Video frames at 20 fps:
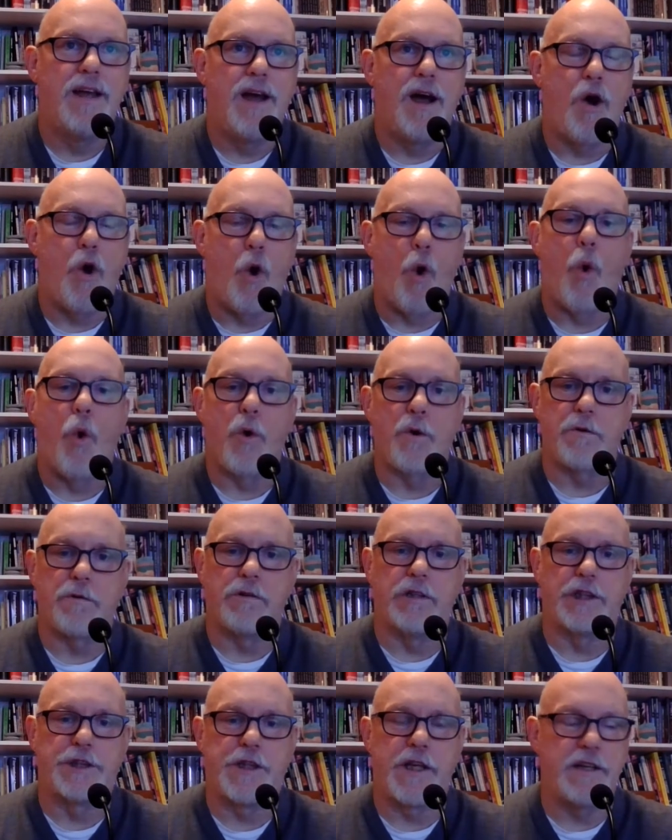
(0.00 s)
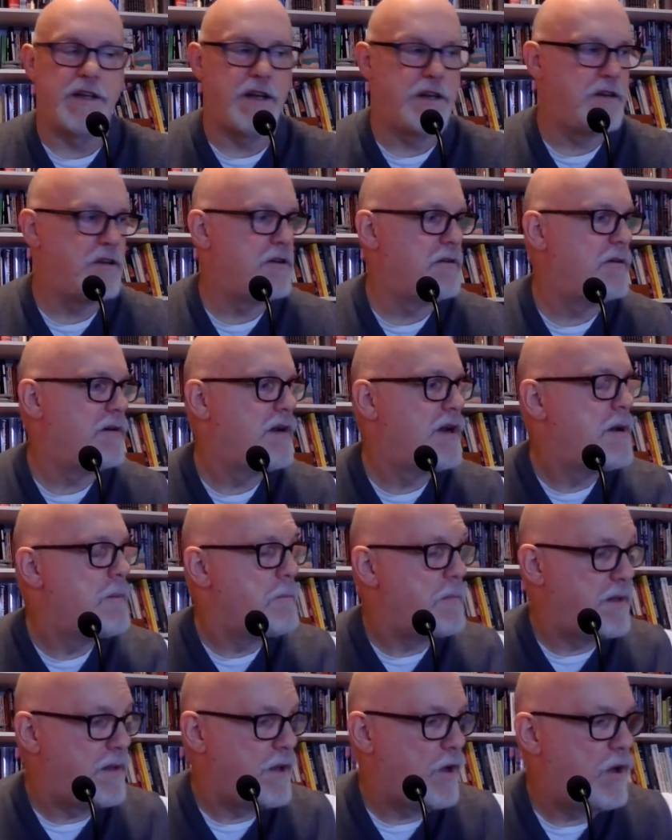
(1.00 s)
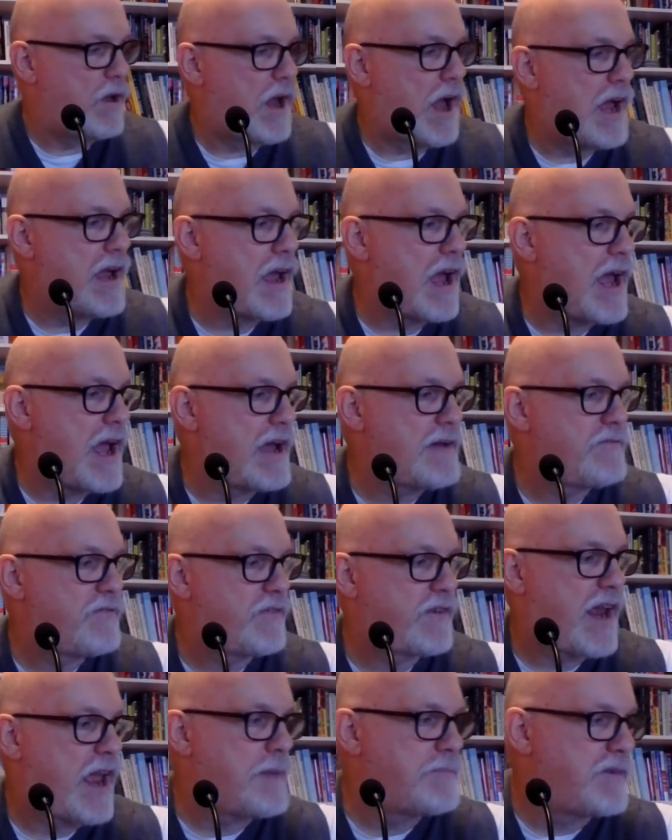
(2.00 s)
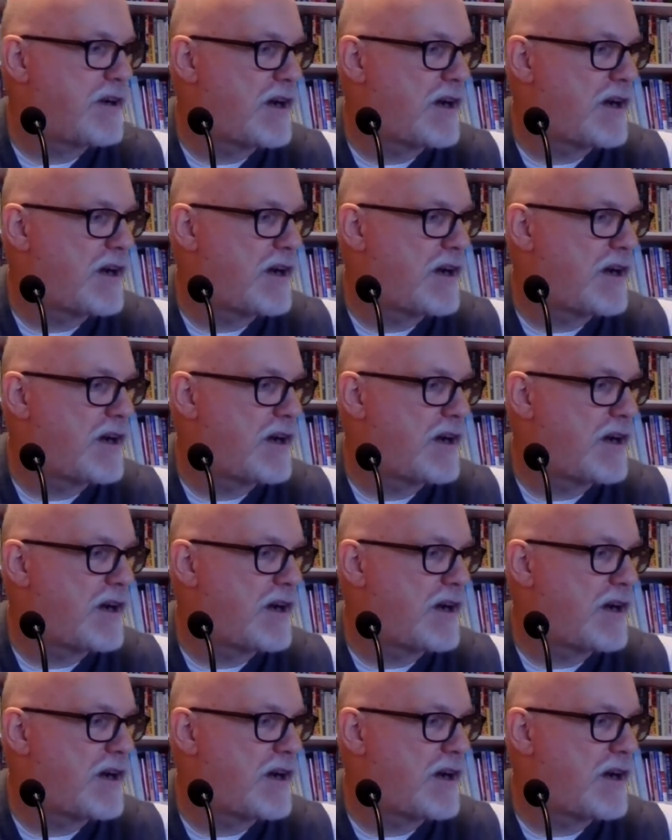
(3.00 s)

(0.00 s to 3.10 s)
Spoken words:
hoarderish thing to do. But no, I have kept a